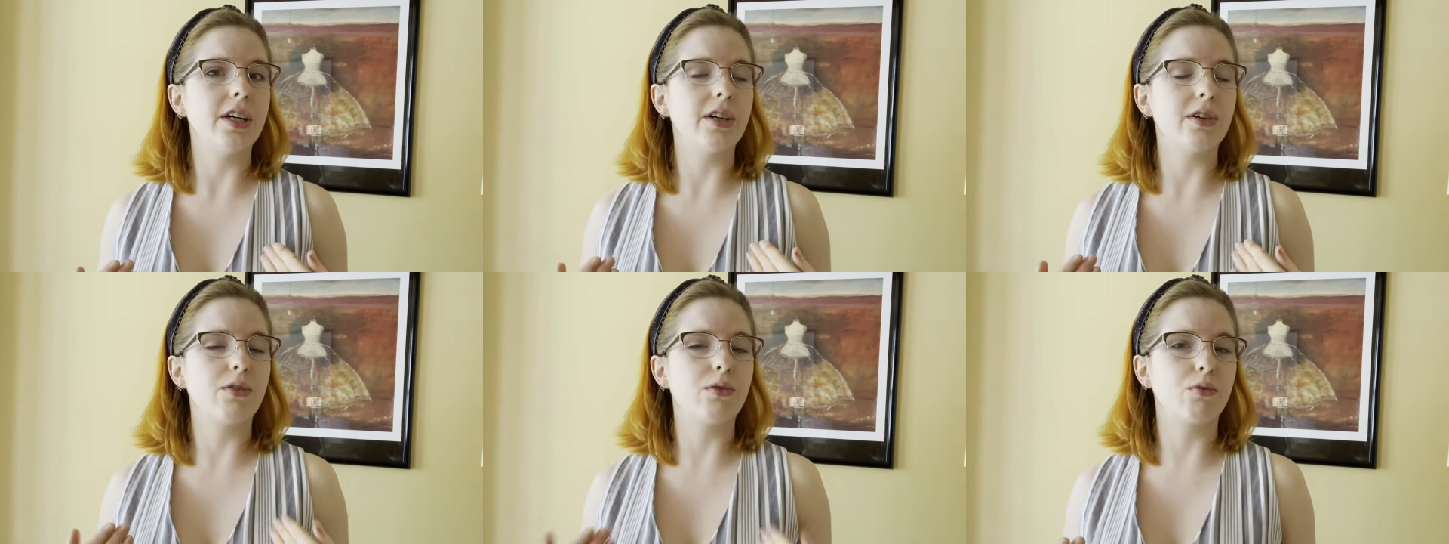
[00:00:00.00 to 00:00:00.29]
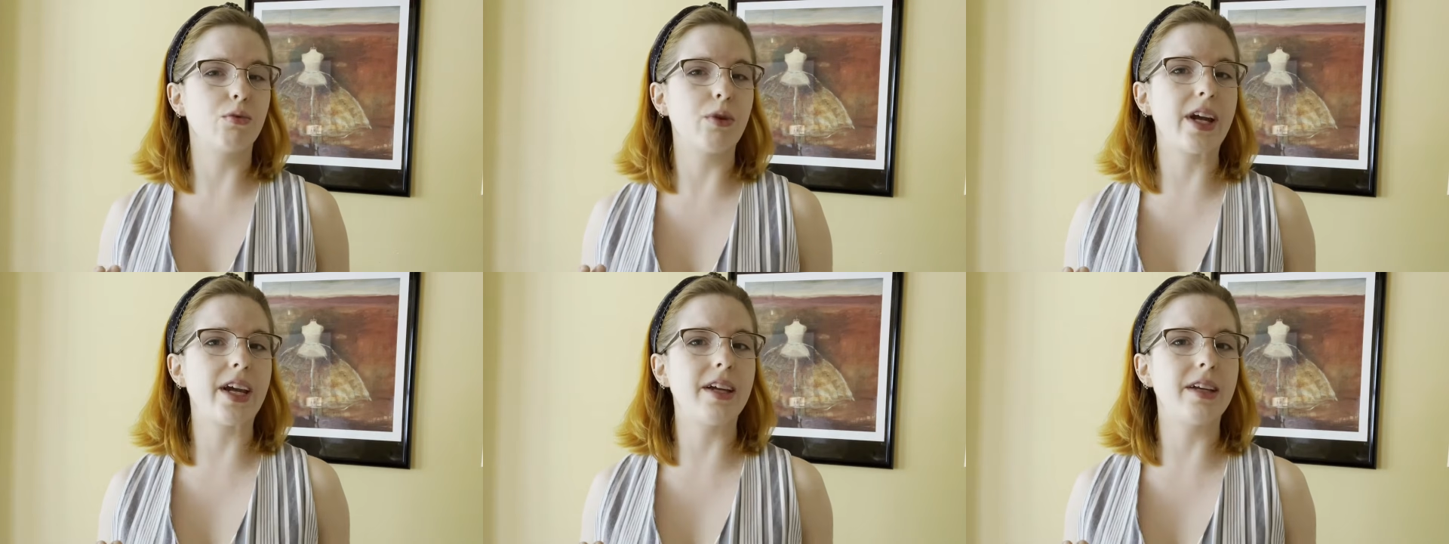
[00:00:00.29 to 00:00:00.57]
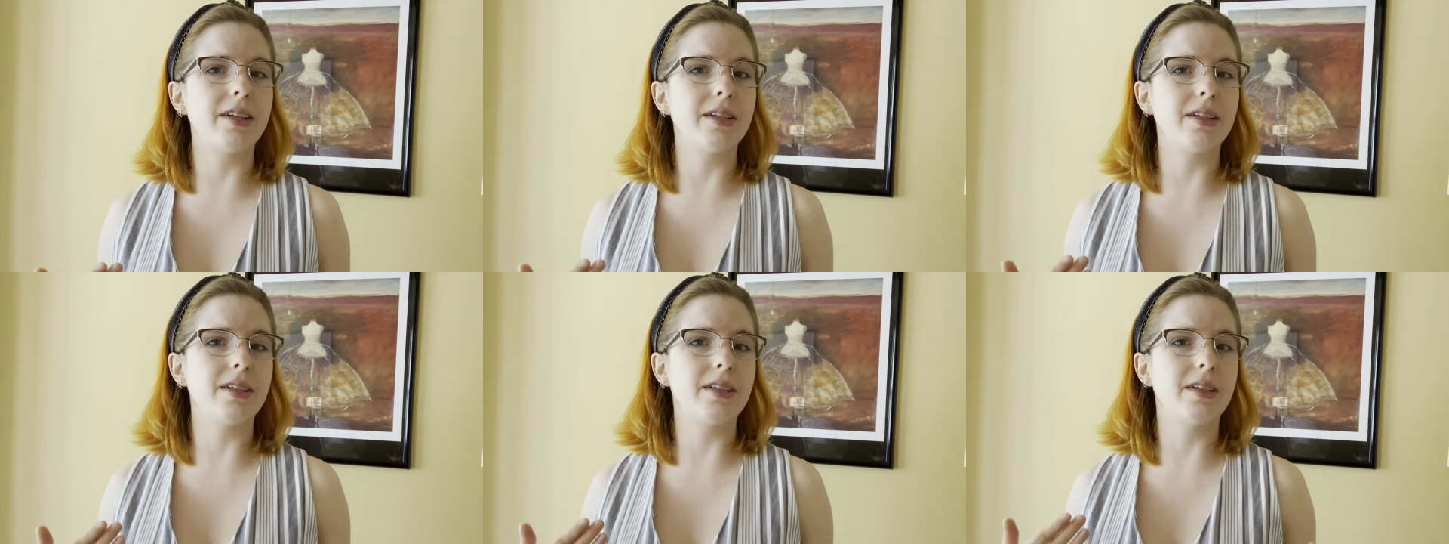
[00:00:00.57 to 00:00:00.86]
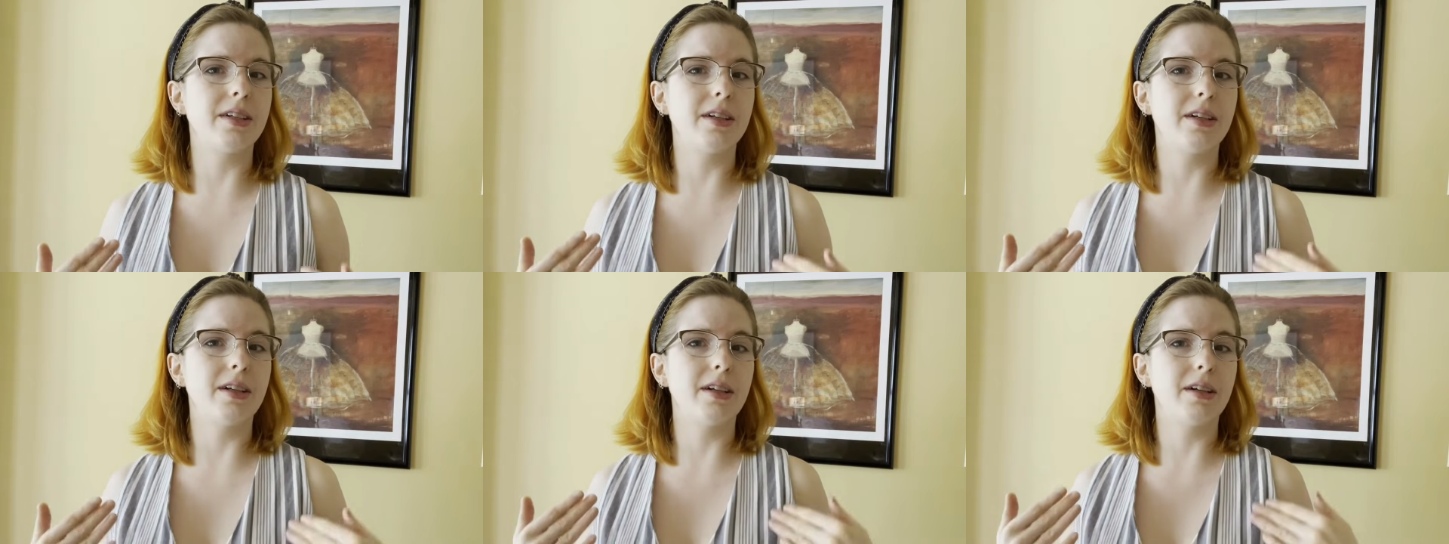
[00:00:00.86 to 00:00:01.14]

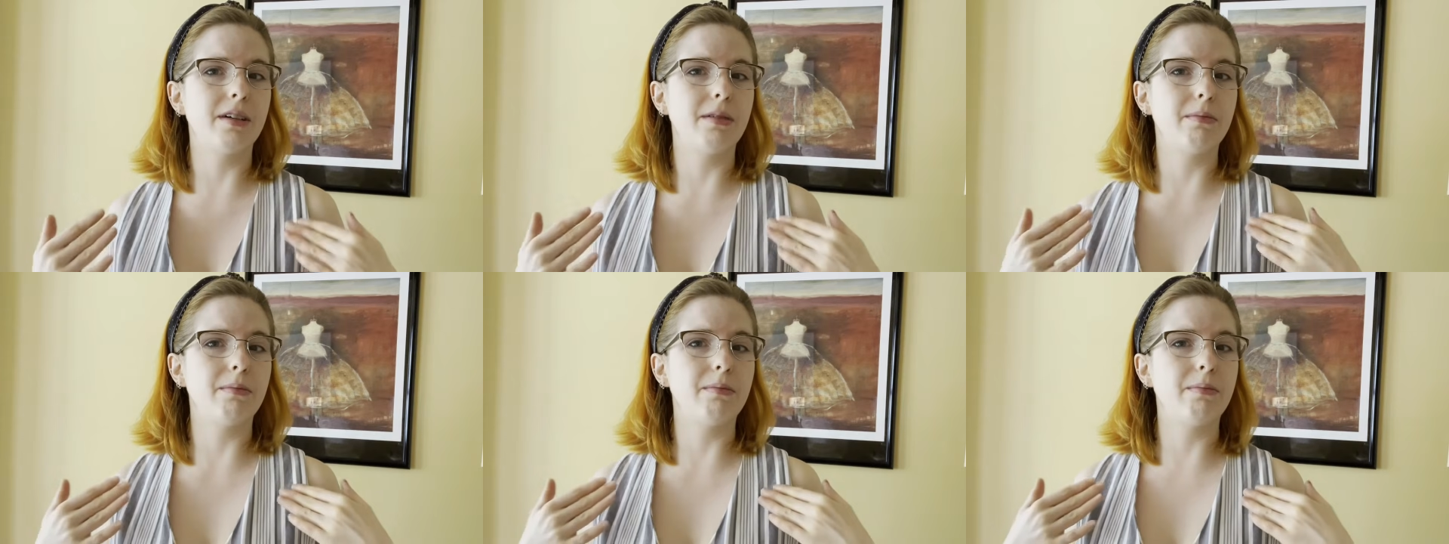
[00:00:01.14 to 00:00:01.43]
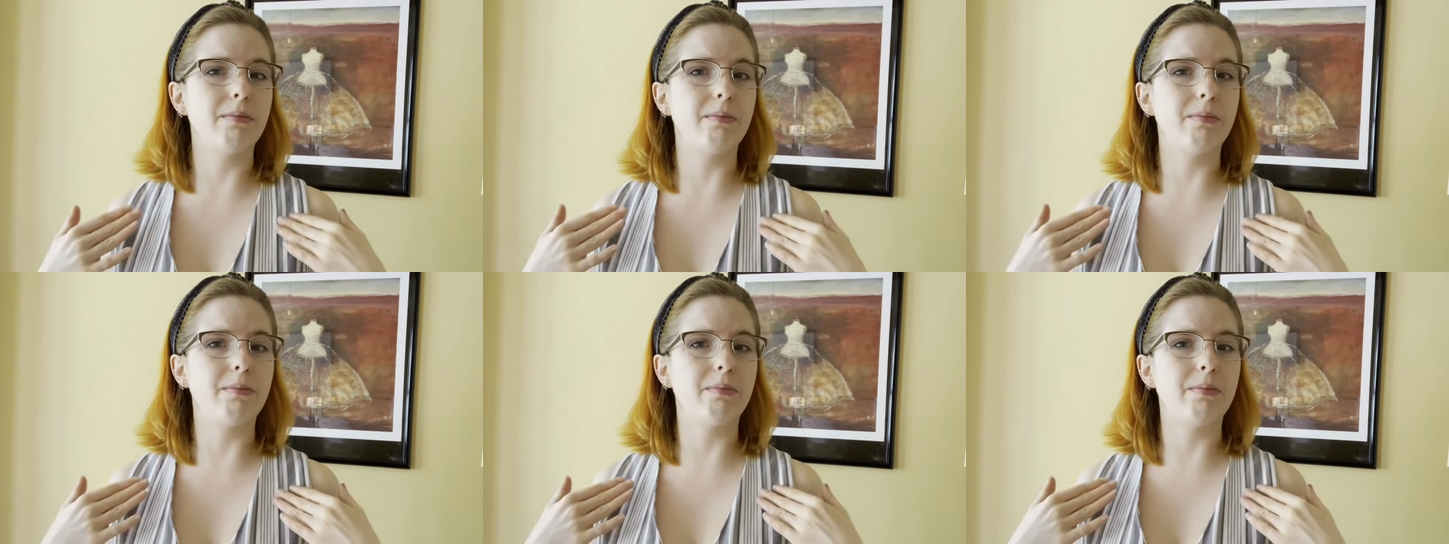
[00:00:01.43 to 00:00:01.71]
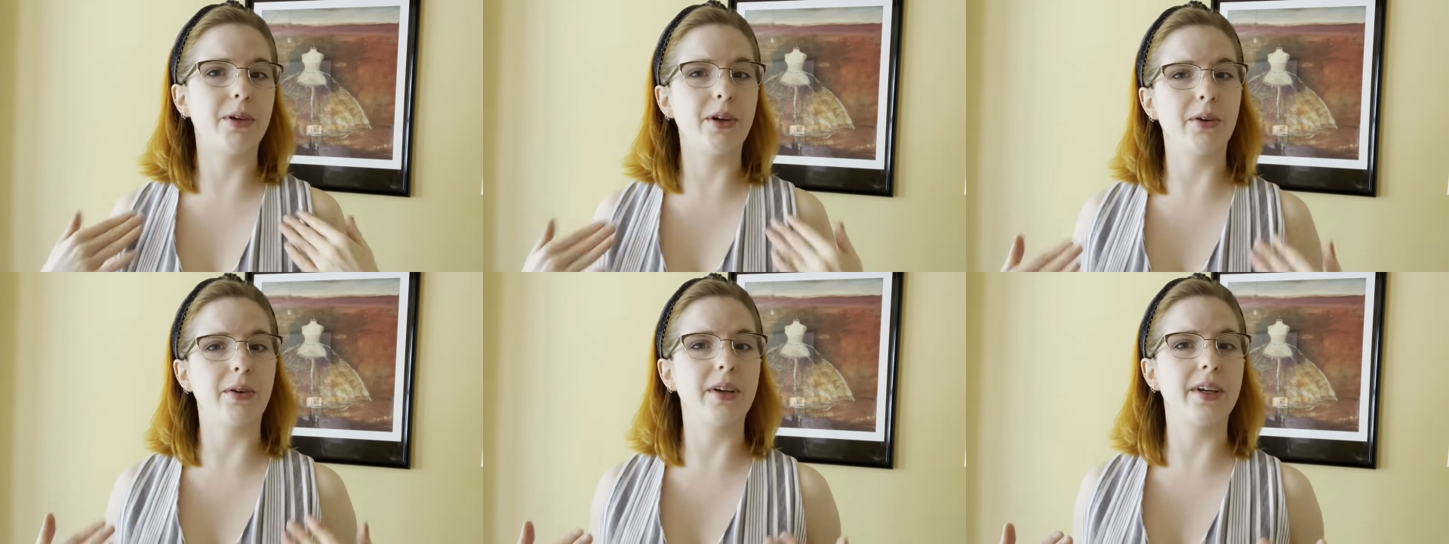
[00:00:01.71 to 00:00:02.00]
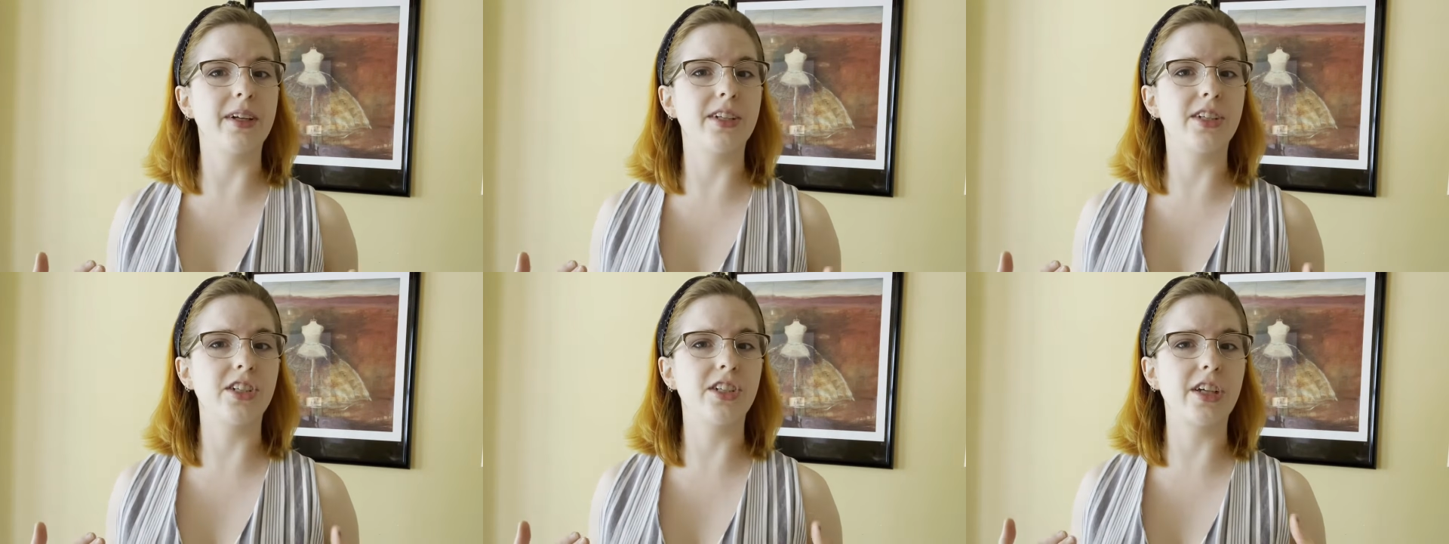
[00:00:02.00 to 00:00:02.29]
great
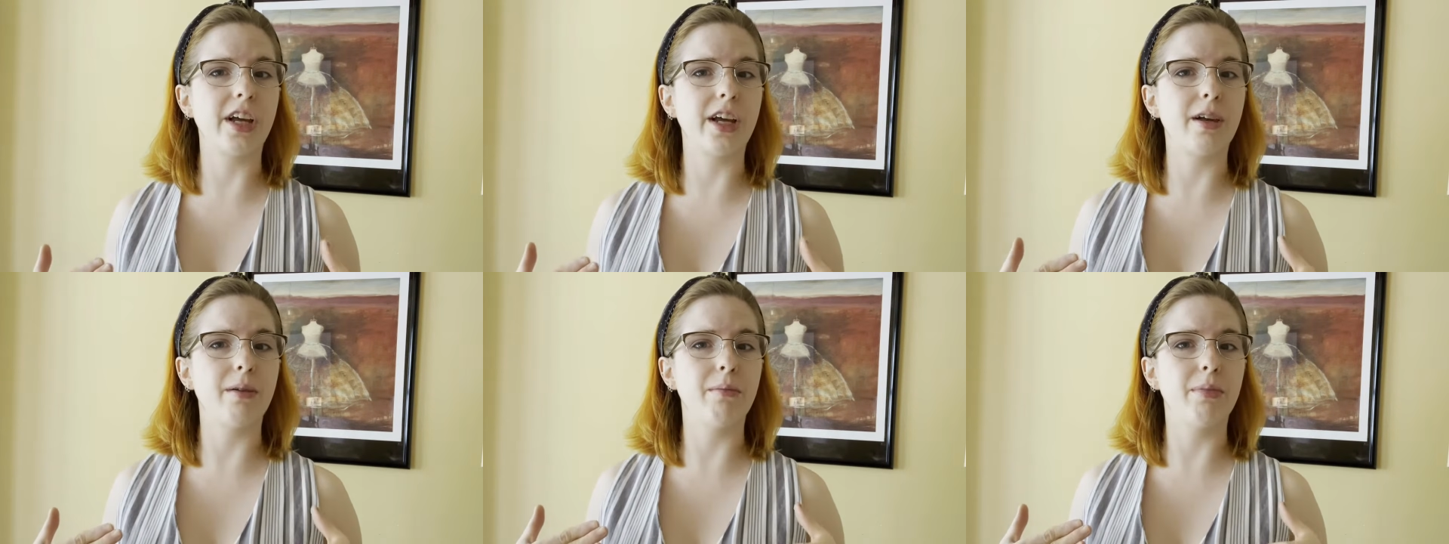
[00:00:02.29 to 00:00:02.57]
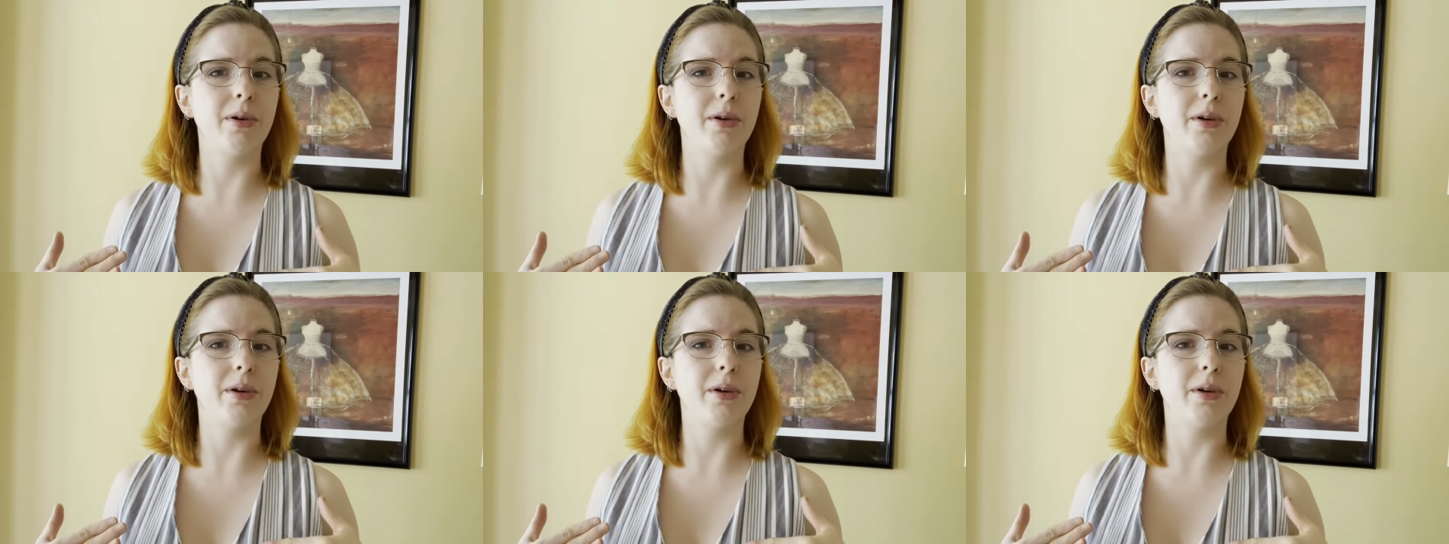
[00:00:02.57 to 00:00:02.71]
period shape